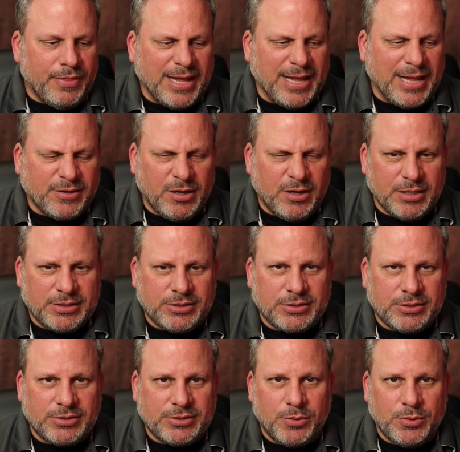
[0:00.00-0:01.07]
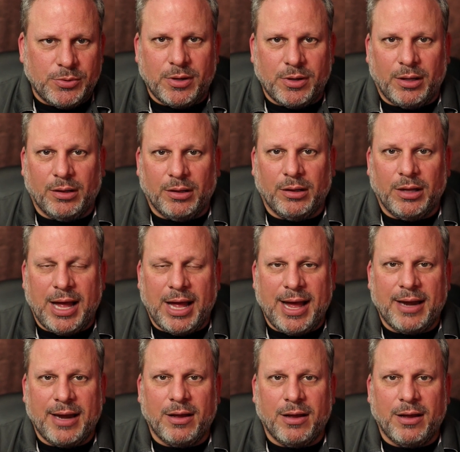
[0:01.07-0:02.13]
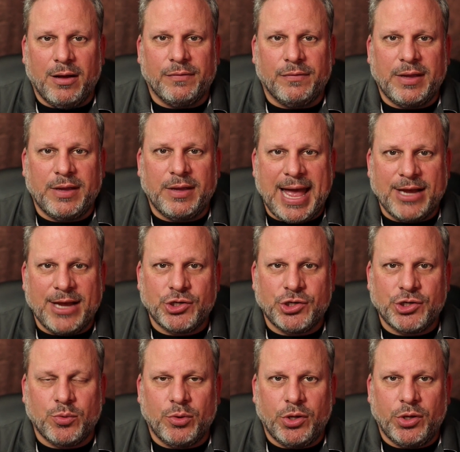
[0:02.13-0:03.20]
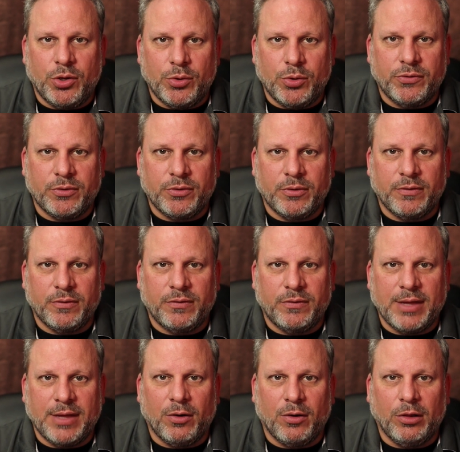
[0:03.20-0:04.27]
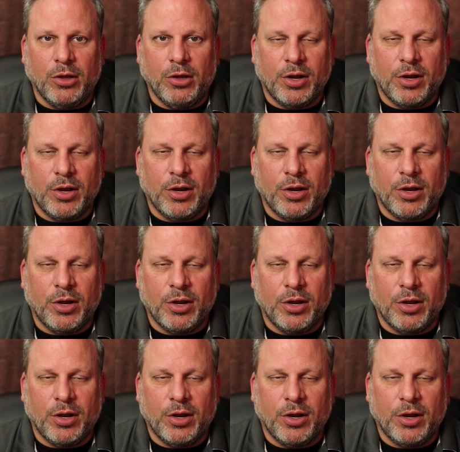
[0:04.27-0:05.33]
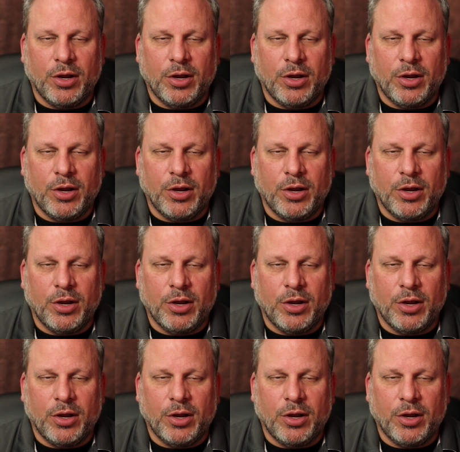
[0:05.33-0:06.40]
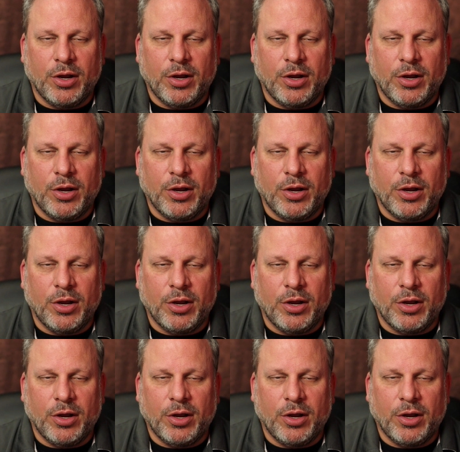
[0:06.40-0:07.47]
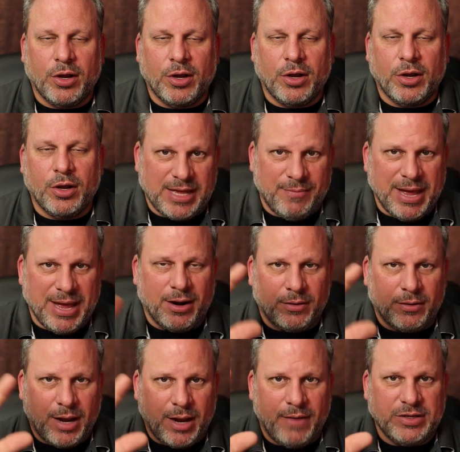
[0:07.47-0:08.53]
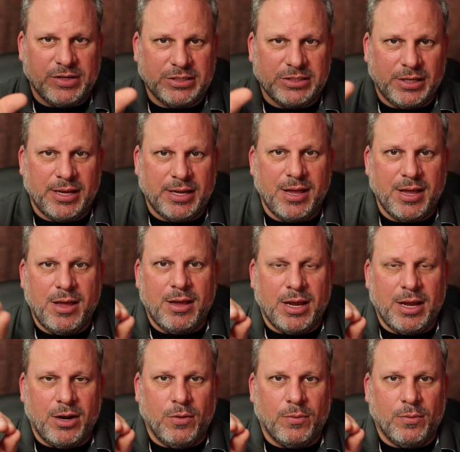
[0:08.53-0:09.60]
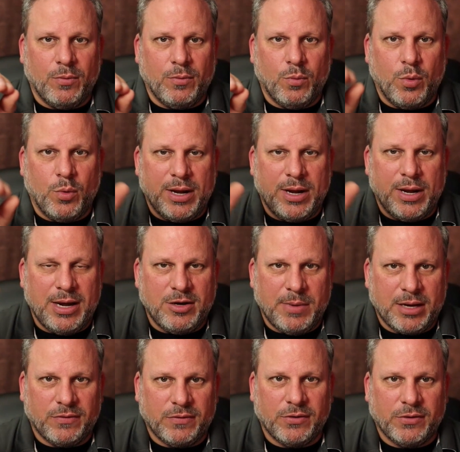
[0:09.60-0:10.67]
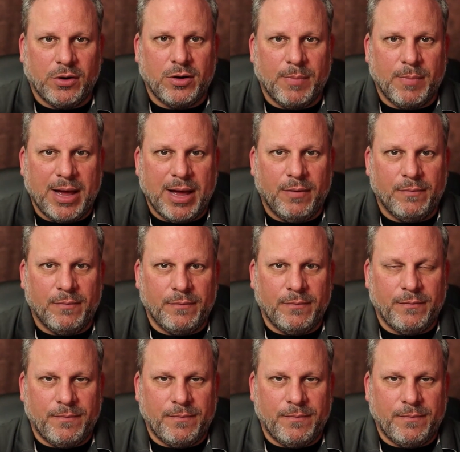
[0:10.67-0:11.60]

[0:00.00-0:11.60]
that's going to suit a lot of casual users that are looking to get into wildlife photography, even sports for that matter. Obviously, you know, we need to be concerned about,